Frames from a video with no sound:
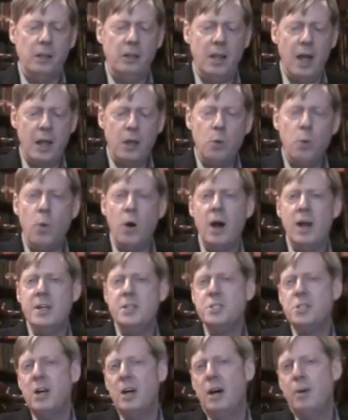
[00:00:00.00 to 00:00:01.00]

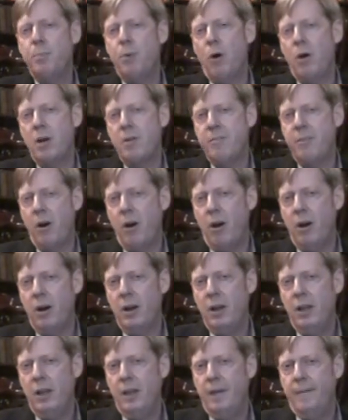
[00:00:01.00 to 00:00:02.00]
Likewise, part of